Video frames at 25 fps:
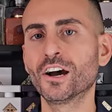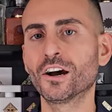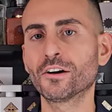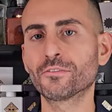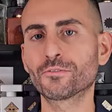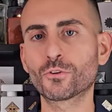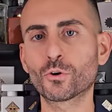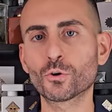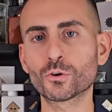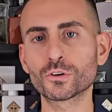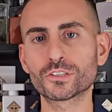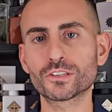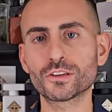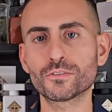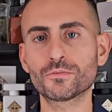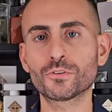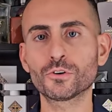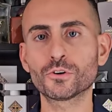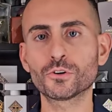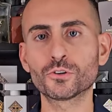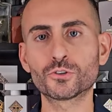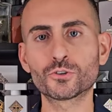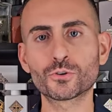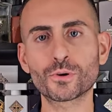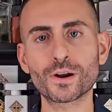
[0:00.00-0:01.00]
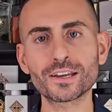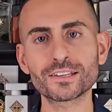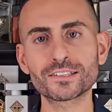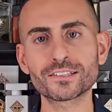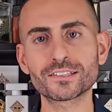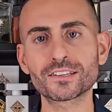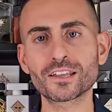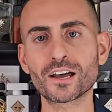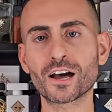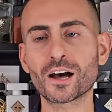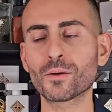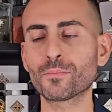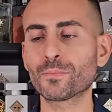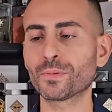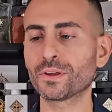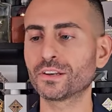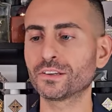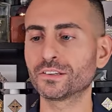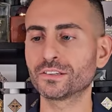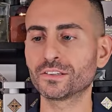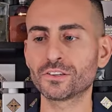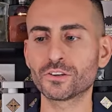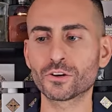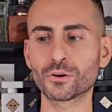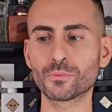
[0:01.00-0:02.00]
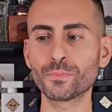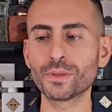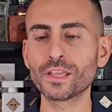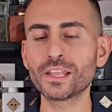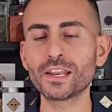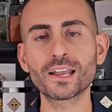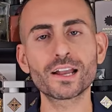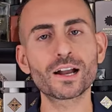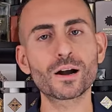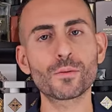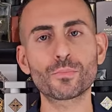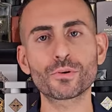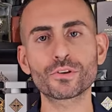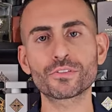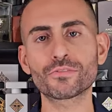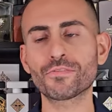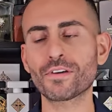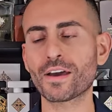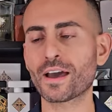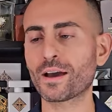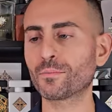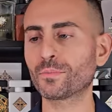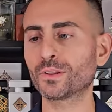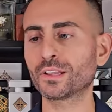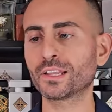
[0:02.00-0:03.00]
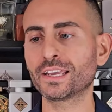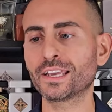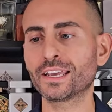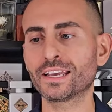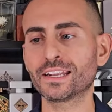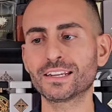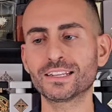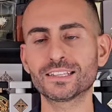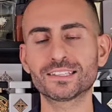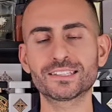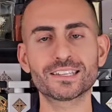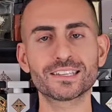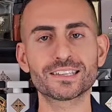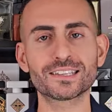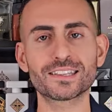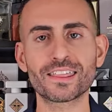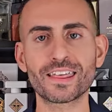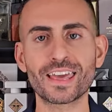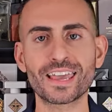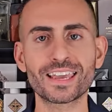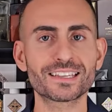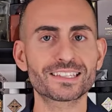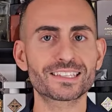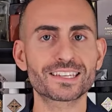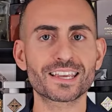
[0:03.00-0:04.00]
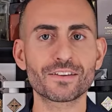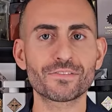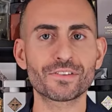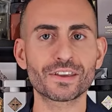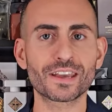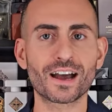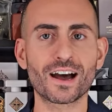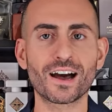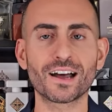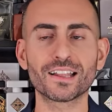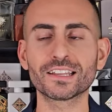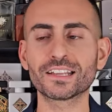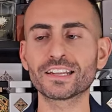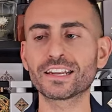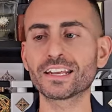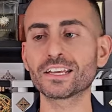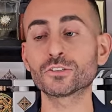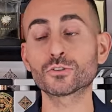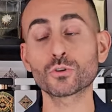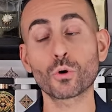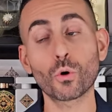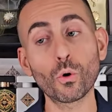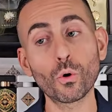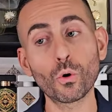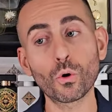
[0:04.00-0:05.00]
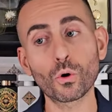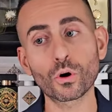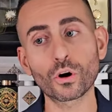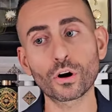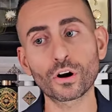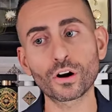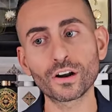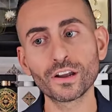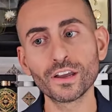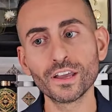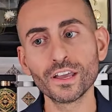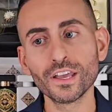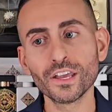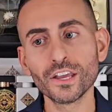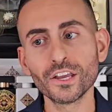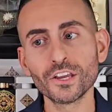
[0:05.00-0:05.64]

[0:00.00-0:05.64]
Of course, if you're dressed up and you're meeting up with family and it's a Thanksgiving holidays, or